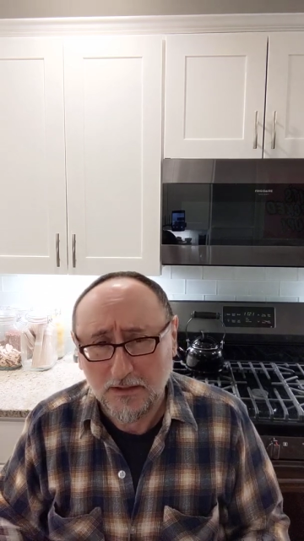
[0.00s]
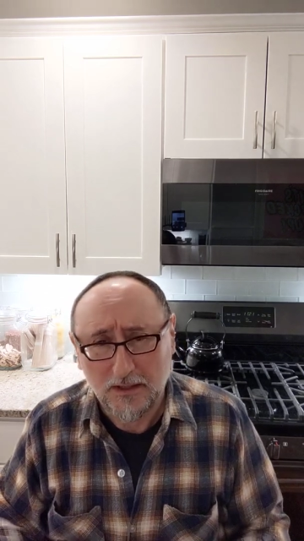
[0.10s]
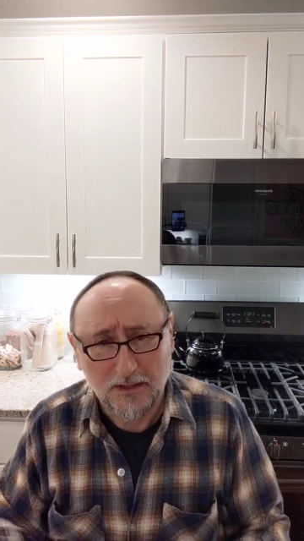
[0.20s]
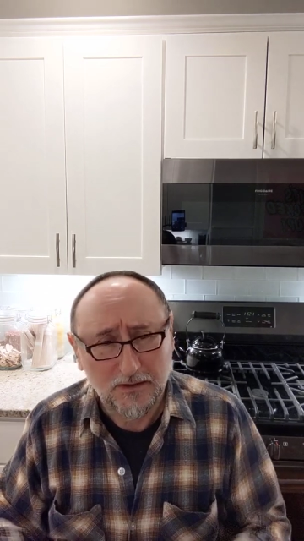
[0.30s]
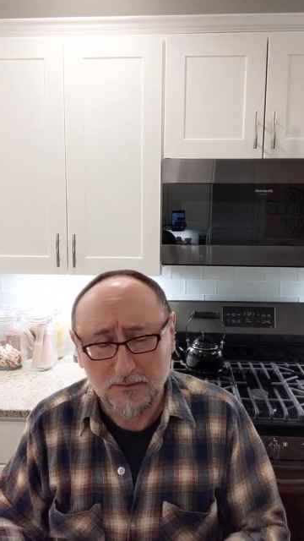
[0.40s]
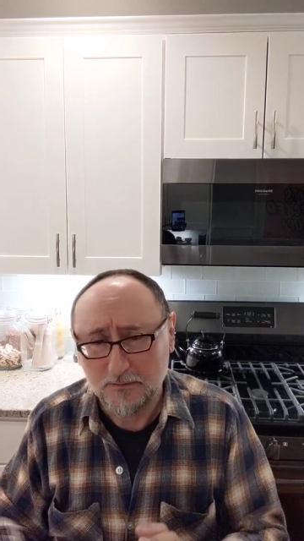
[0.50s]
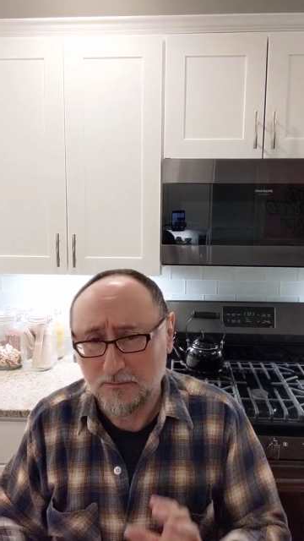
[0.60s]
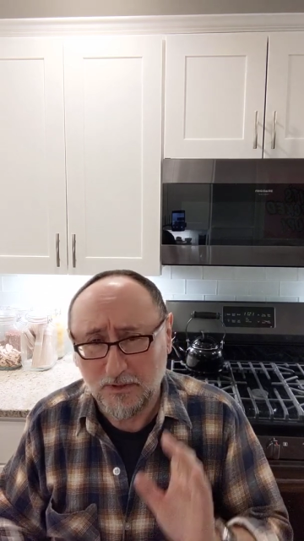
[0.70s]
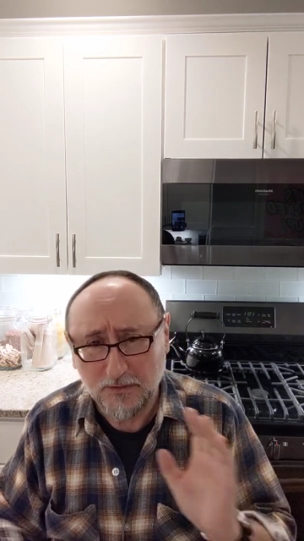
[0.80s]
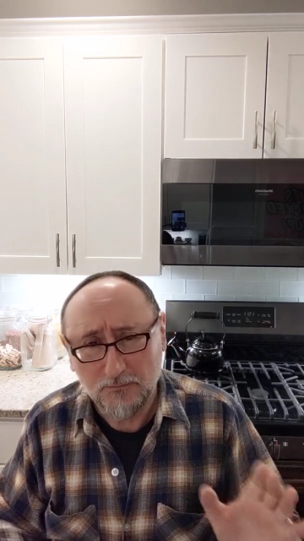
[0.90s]

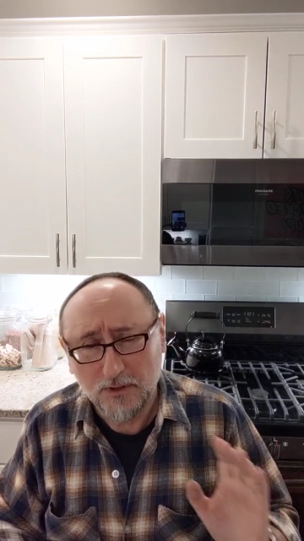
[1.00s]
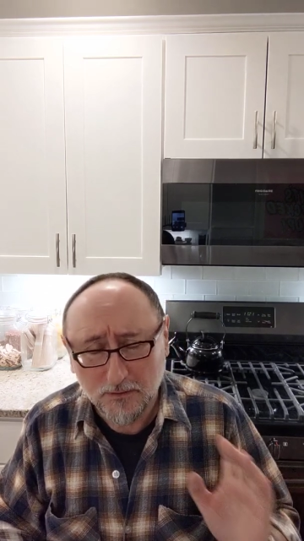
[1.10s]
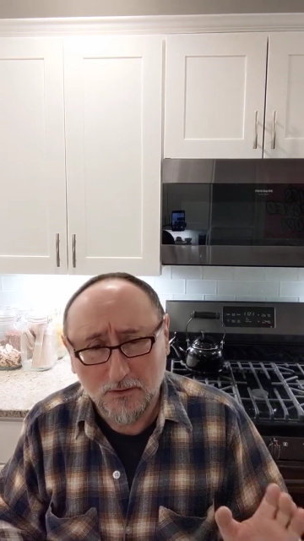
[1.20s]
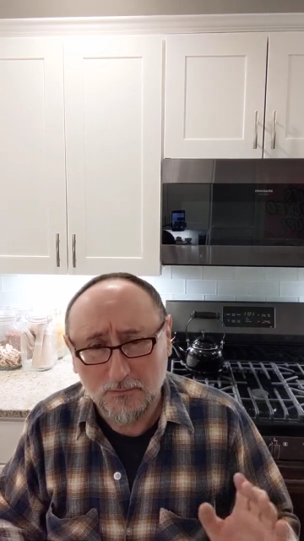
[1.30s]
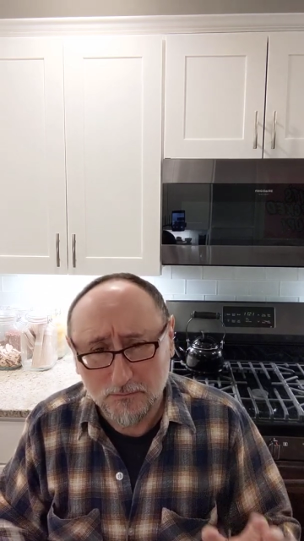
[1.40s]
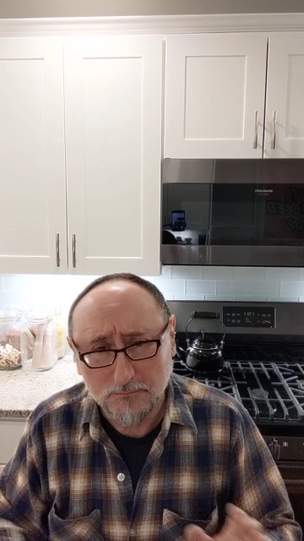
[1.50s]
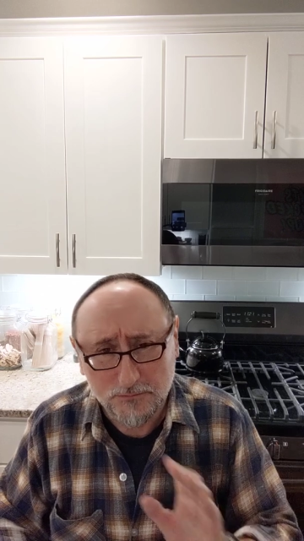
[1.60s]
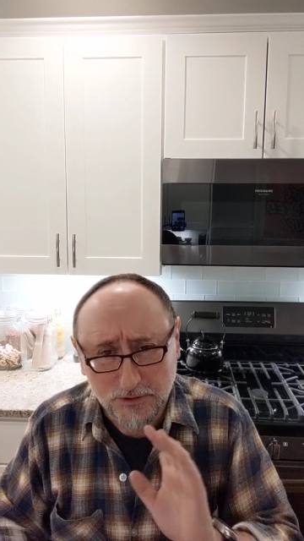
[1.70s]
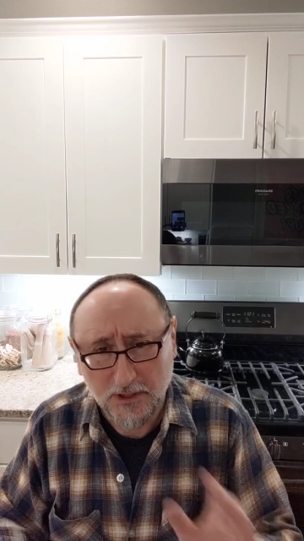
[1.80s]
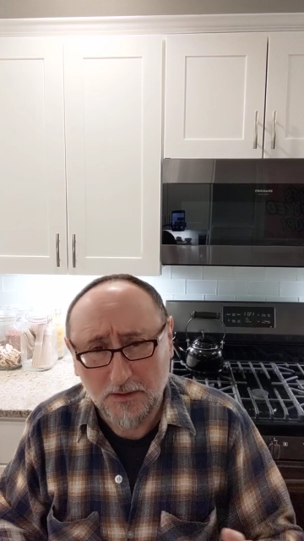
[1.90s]
but if you're not going to
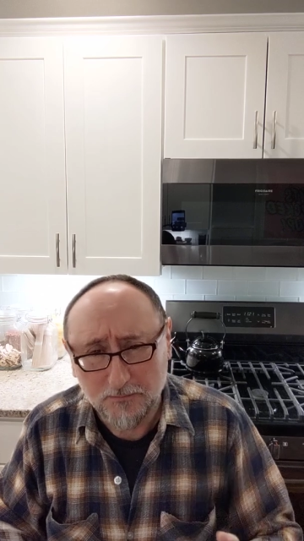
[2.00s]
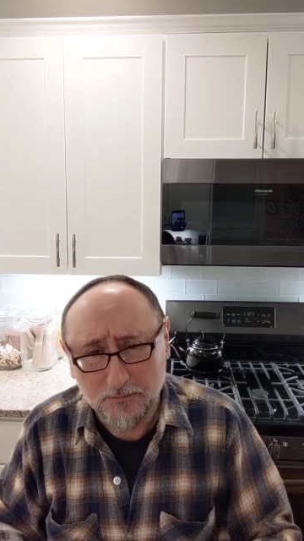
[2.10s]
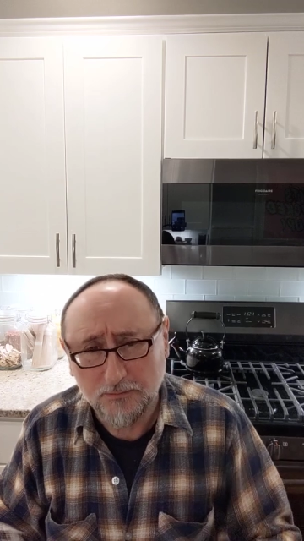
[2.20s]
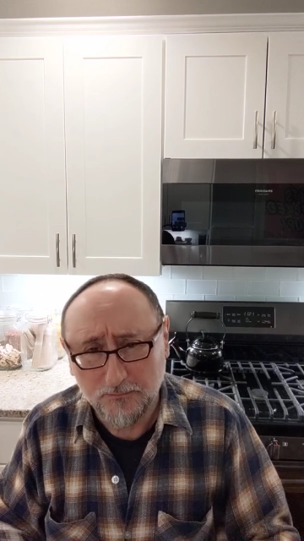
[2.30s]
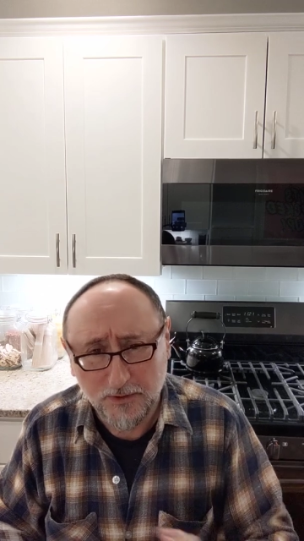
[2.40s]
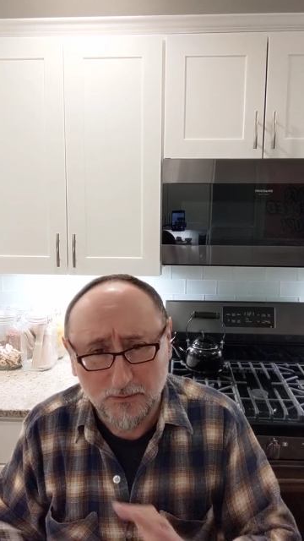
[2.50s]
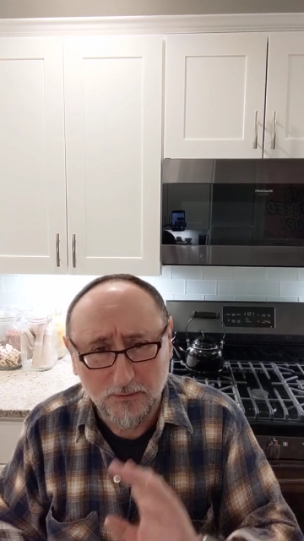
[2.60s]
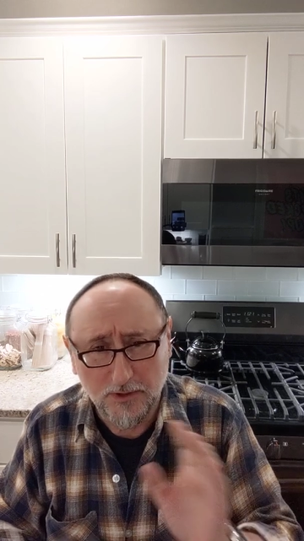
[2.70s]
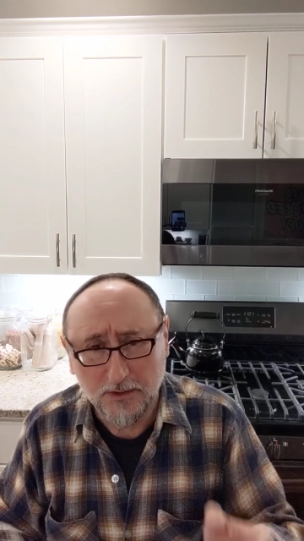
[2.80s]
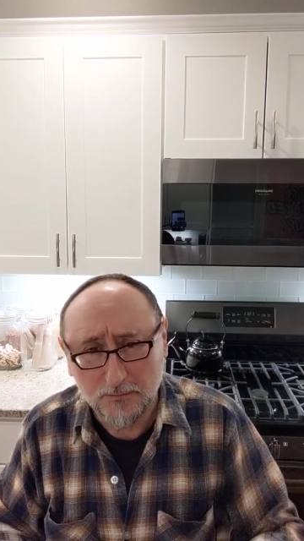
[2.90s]
shut up, we are
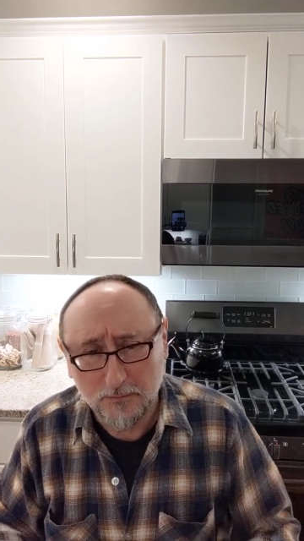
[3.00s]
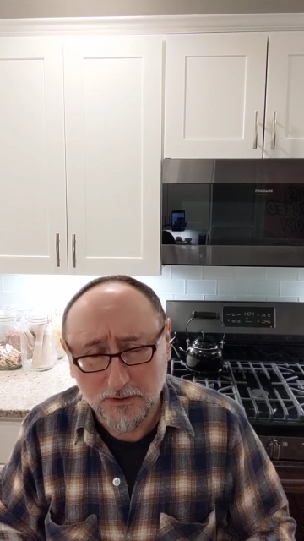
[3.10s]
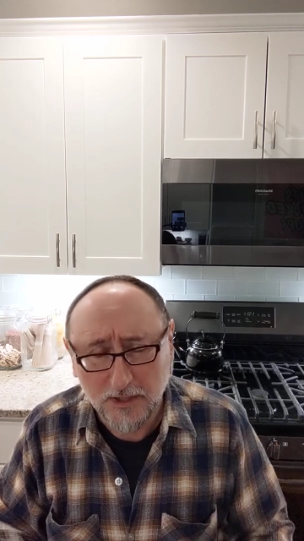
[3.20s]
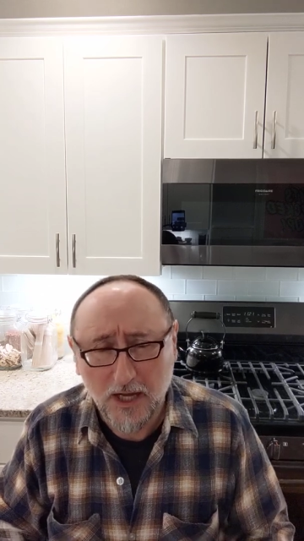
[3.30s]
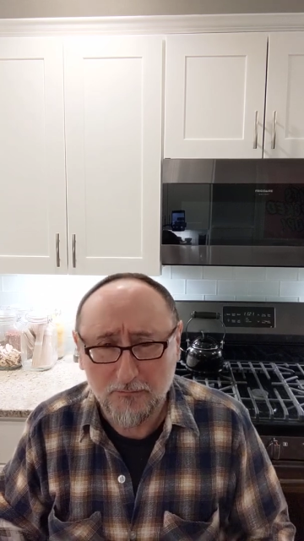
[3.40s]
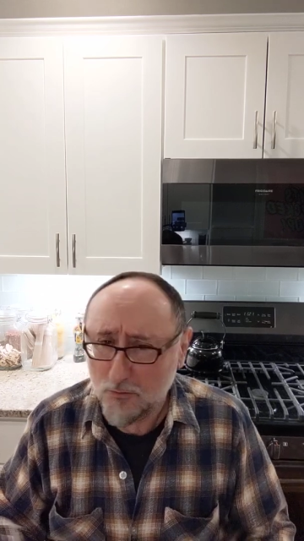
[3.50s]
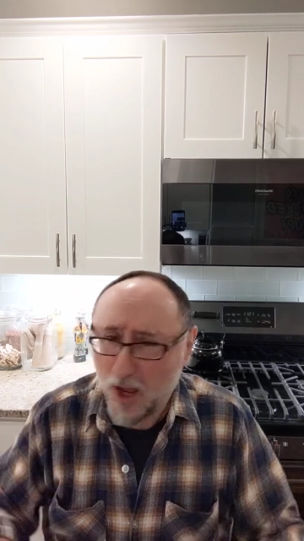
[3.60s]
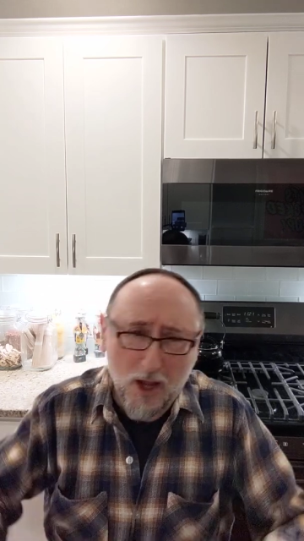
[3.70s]
going to handcuff you."